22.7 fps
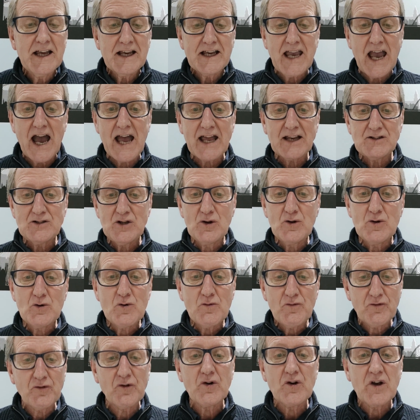Can, you
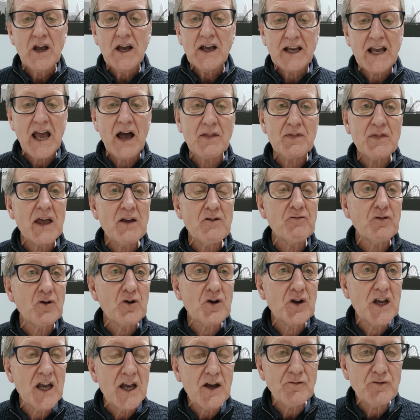for, can they
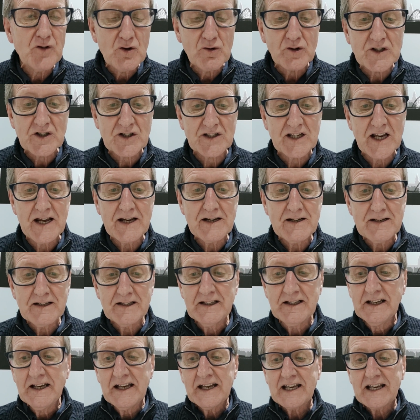forgive your sin?